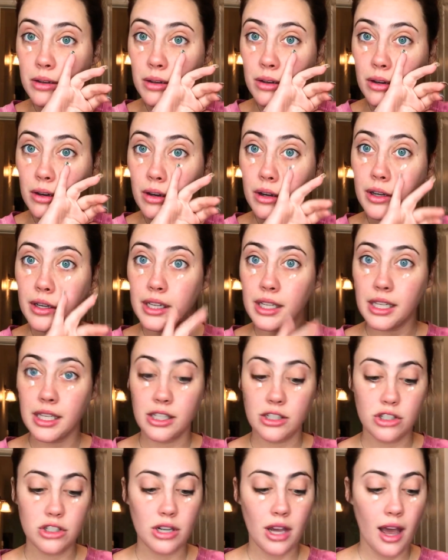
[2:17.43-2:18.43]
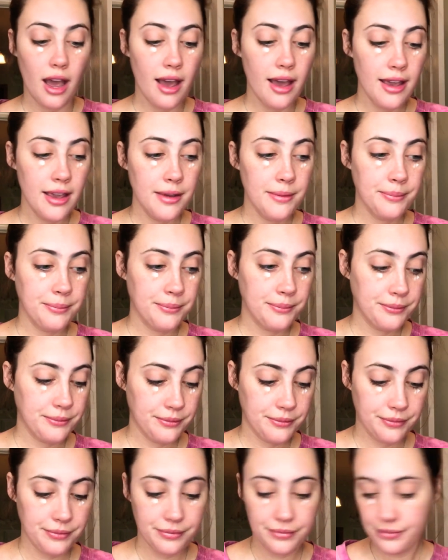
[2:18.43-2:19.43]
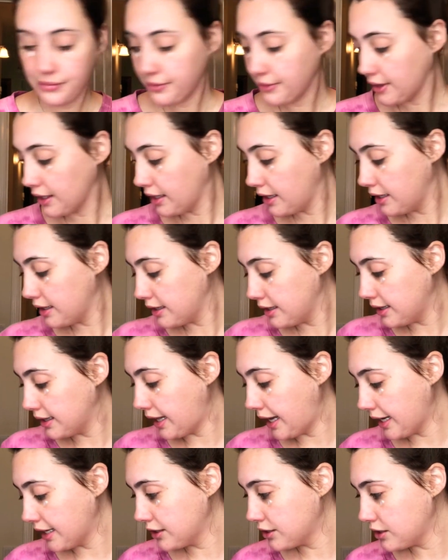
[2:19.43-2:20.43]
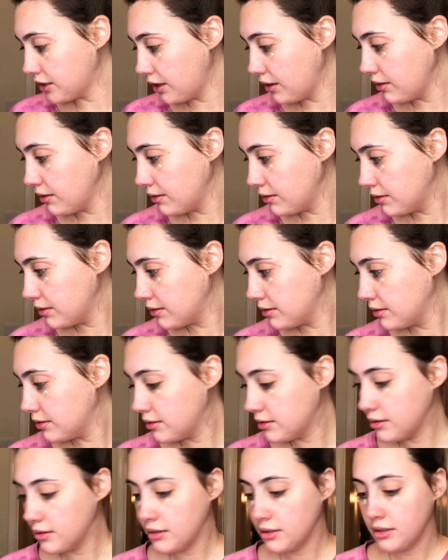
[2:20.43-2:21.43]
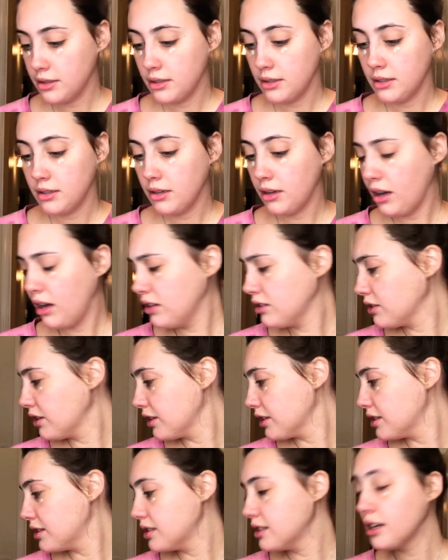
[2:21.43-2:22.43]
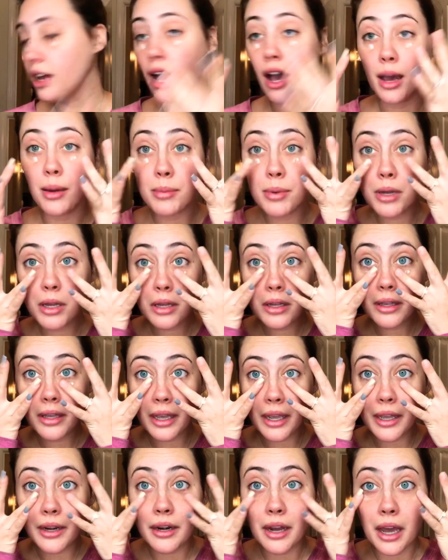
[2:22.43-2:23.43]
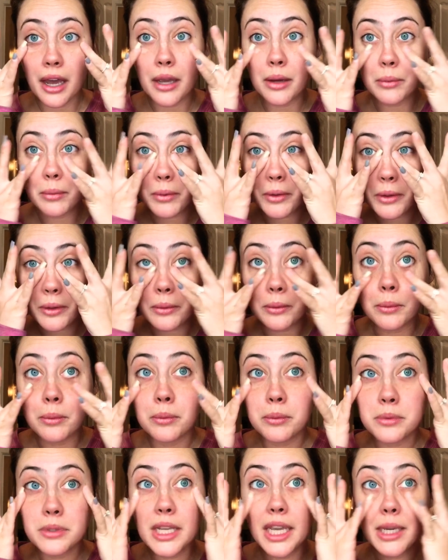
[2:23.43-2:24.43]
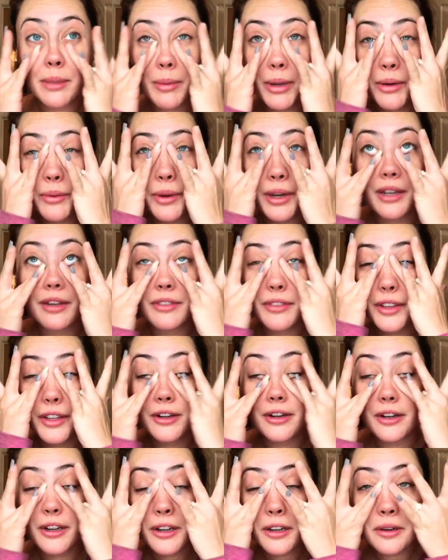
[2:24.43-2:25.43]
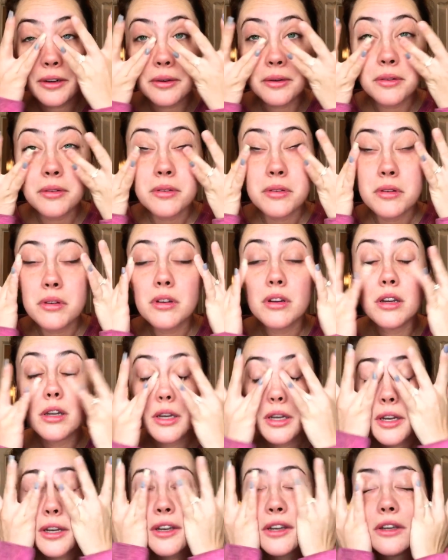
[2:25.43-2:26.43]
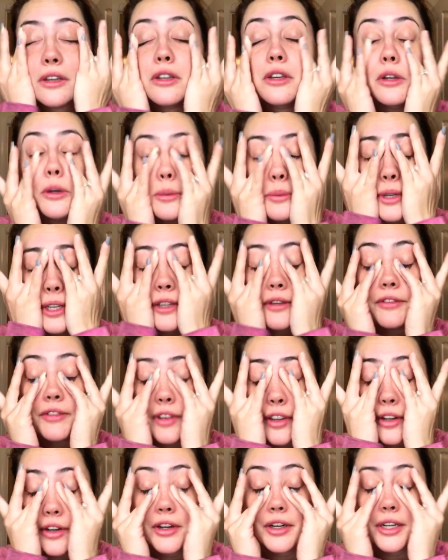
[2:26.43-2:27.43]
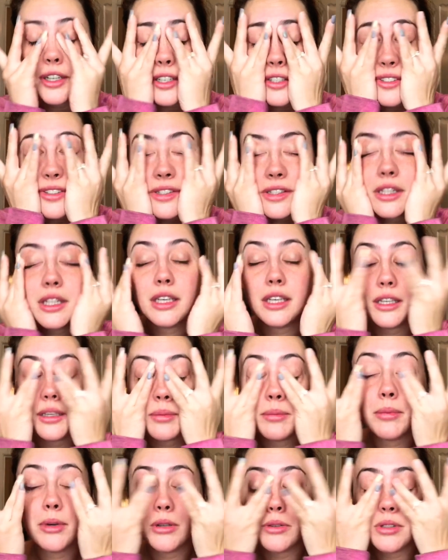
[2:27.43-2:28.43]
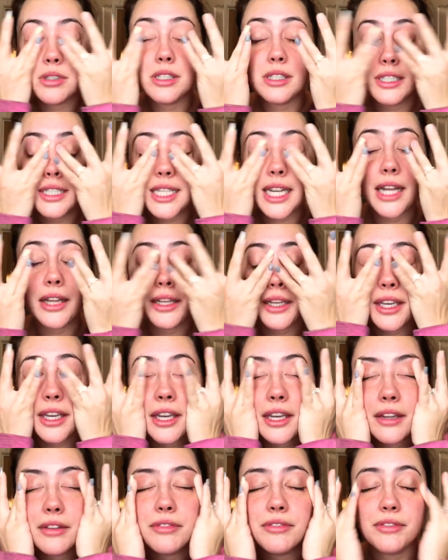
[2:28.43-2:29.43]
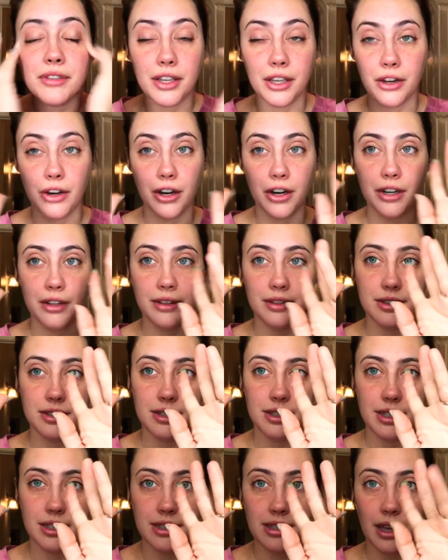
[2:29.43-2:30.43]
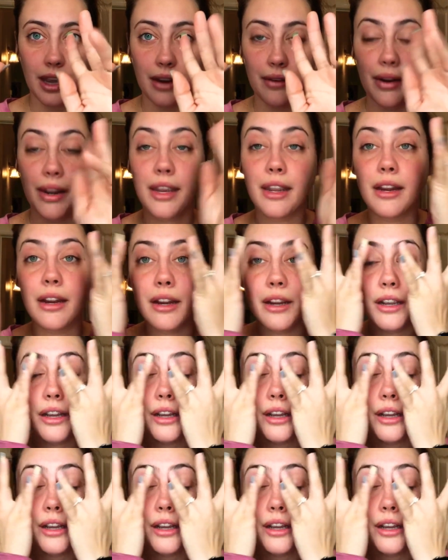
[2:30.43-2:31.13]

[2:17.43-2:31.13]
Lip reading: on each eye, like so. Oscar, stop. And I will take my ring finger. Your ring finger is the most delicate finger. This guy right here.